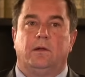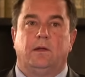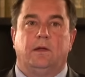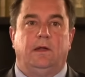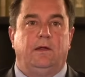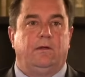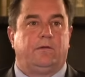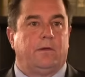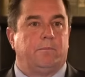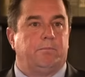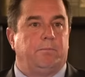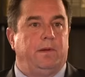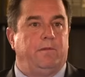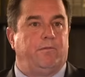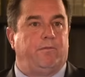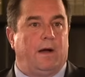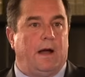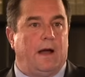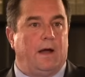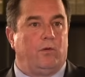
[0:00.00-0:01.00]
he simply
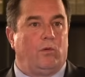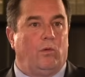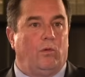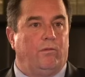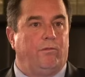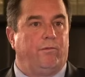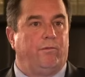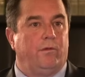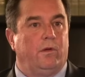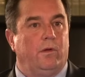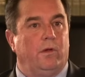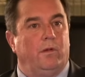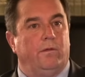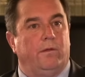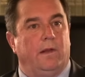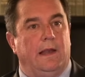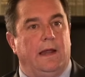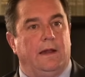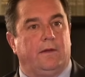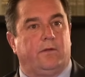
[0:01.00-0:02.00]
fired off
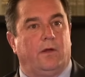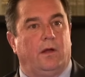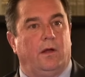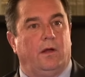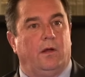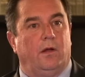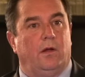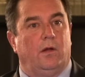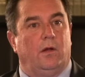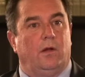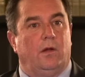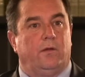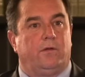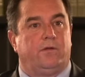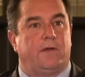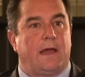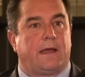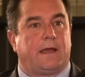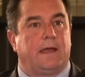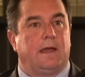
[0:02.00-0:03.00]
the letter
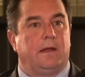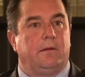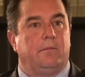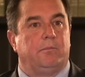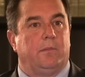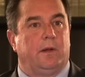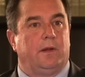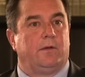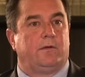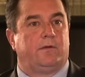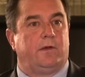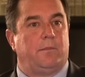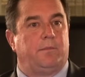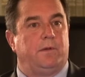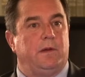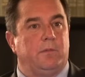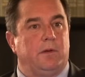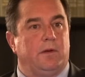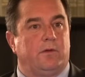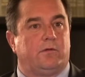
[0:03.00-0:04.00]
sacking
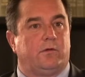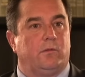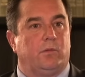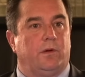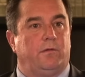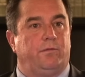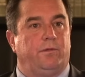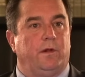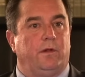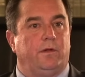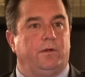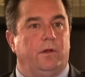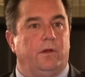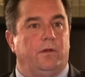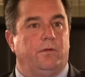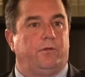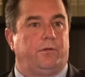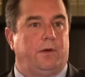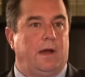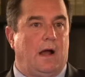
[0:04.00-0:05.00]
Deputy Minister Whitfield
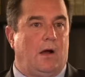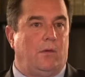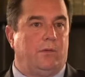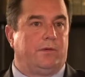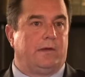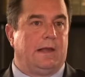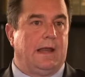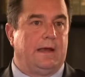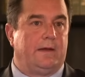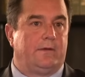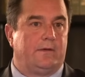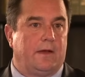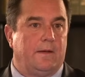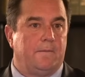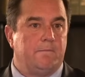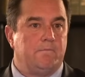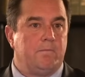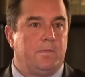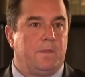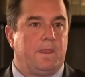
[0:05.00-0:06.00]
3 hours later.
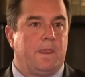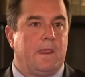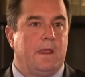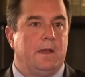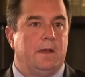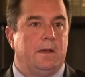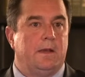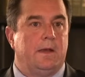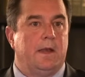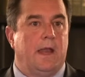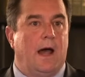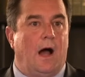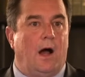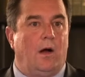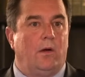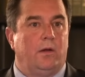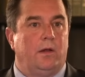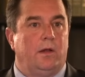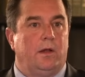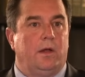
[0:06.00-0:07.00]

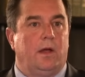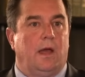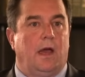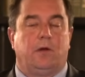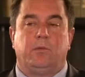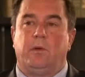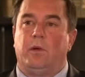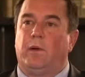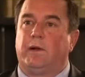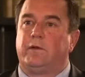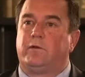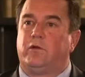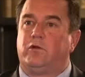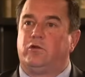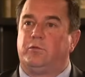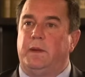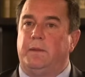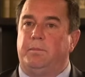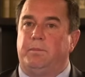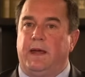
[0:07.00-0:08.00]
Now, had we wanted
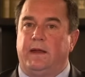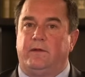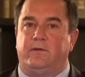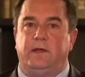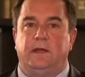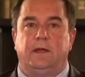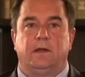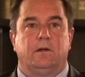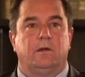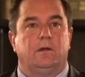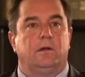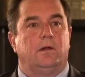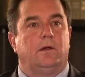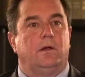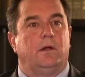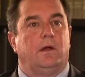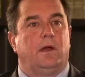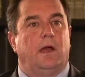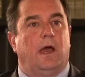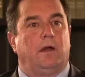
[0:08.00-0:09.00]
to be petty,
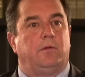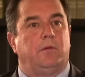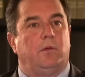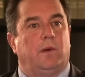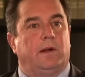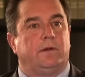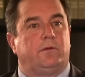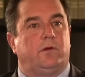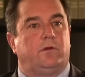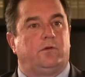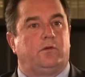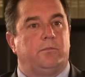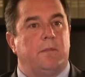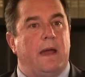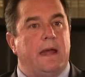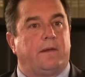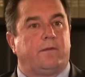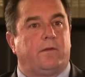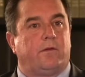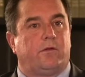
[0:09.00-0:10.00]
had we wanted to
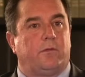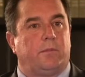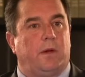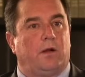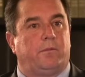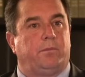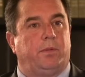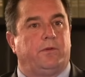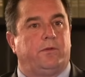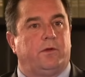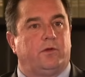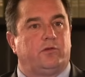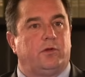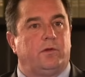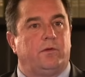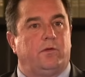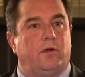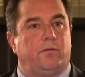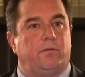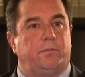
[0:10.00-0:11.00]
make this about
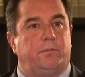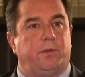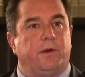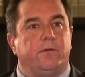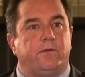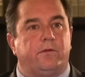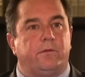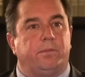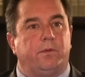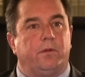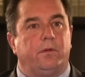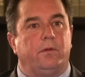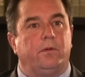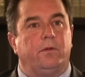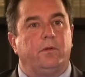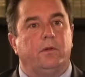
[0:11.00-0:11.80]
positions over principle,